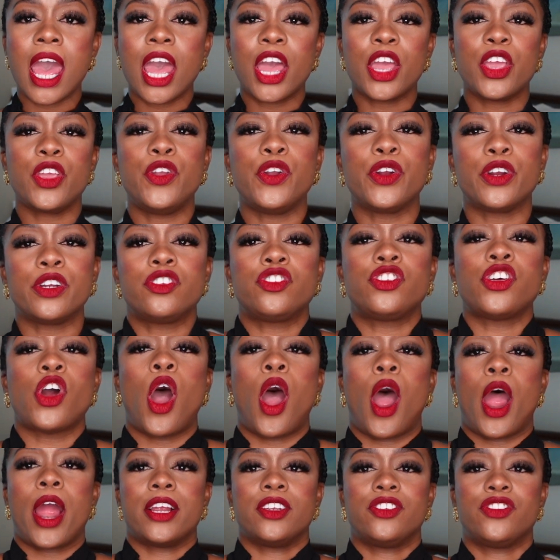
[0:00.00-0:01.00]
you're
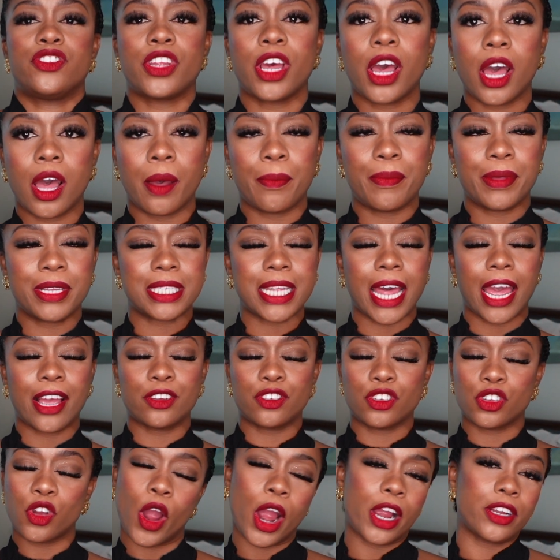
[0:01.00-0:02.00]
charged up. It's like
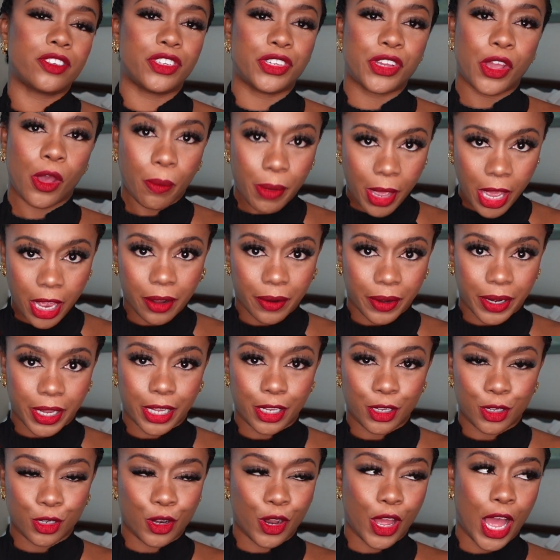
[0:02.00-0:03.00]
charging your battery.
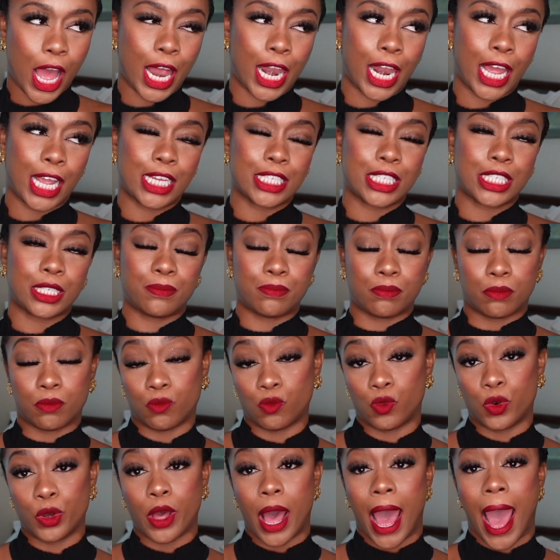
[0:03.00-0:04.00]
You know how, like,
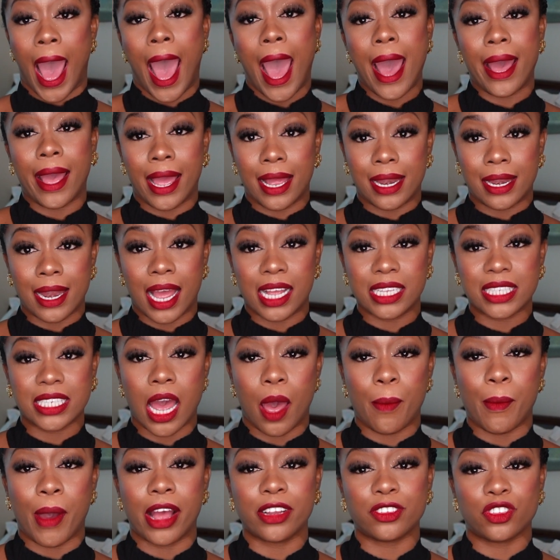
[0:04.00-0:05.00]
well, at
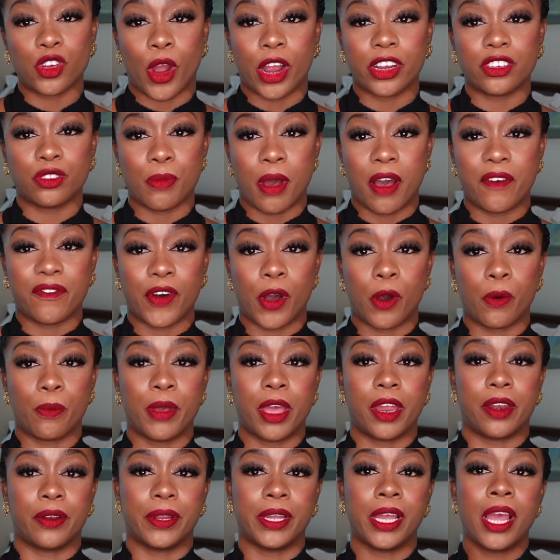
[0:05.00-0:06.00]
nighttime, I charge my phone
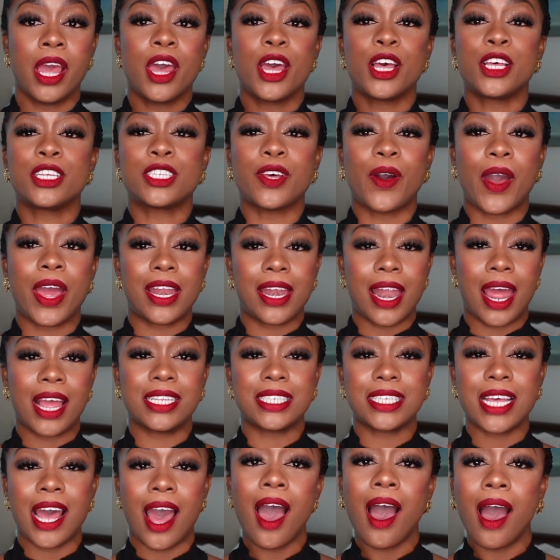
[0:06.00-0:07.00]
battery. So at
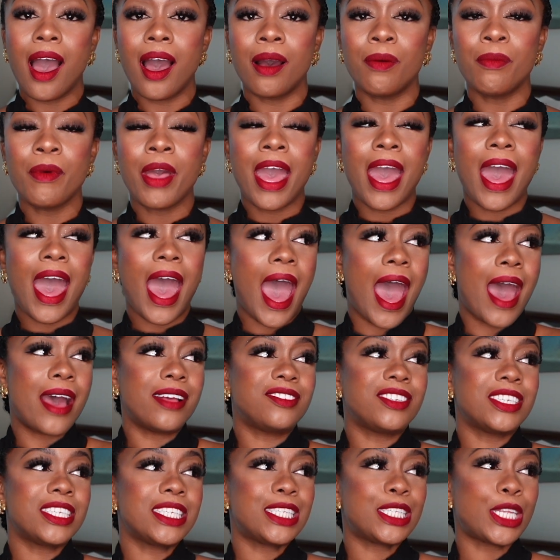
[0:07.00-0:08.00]
nighttime, I
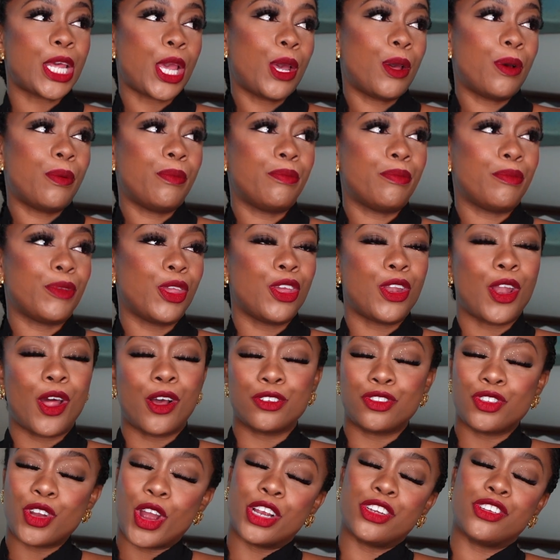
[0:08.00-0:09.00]
just am, you know,
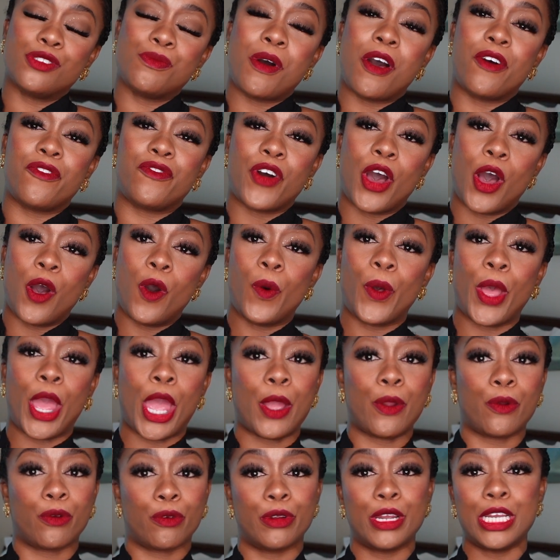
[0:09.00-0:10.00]
charging my phone
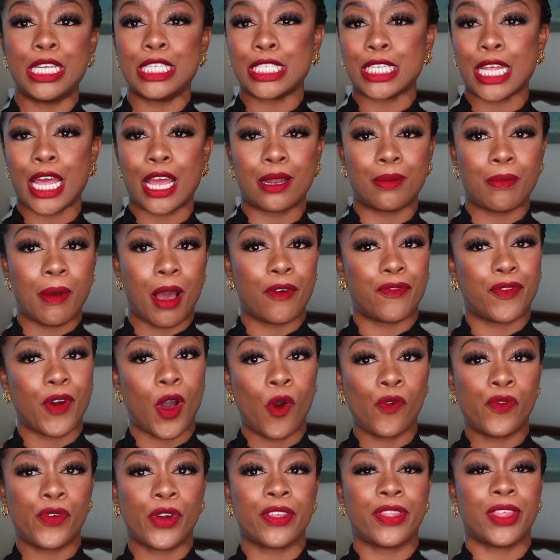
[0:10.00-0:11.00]
and resetting my
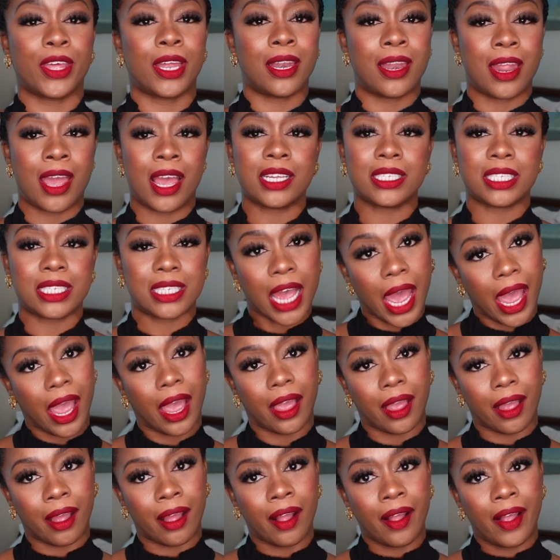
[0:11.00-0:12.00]
phone for the next
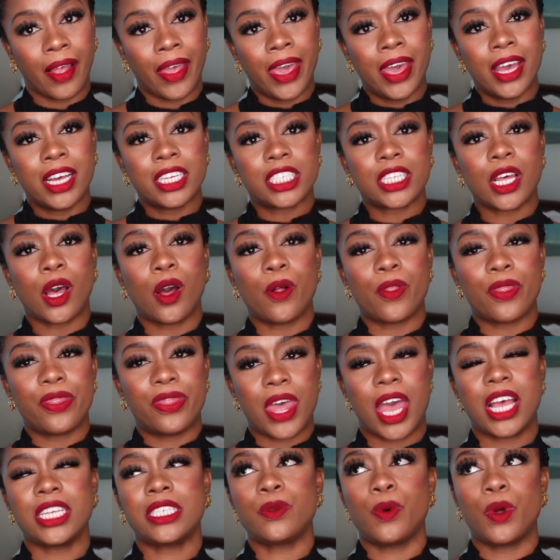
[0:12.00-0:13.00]
day. So
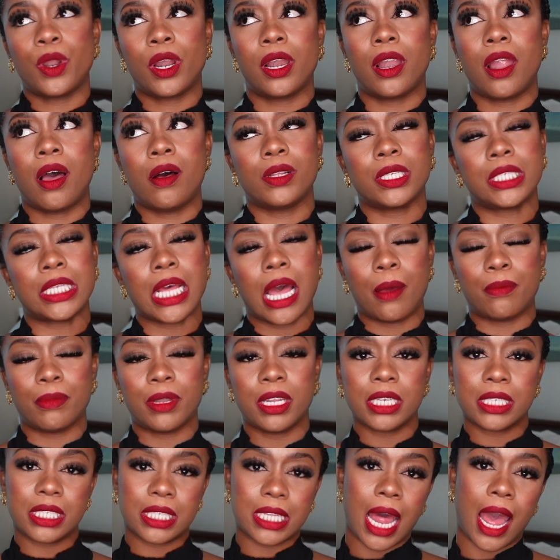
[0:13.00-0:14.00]
that's what alone time
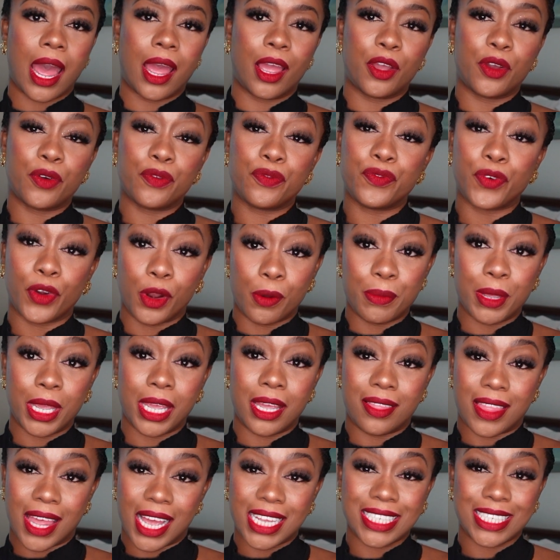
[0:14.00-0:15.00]
looks like for me.
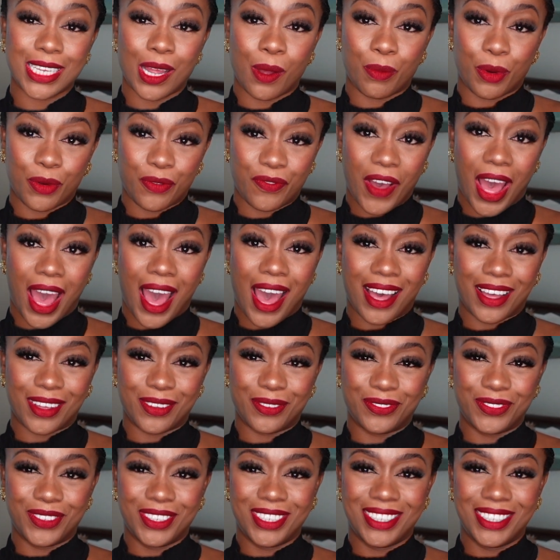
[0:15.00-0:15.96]
That's number 5.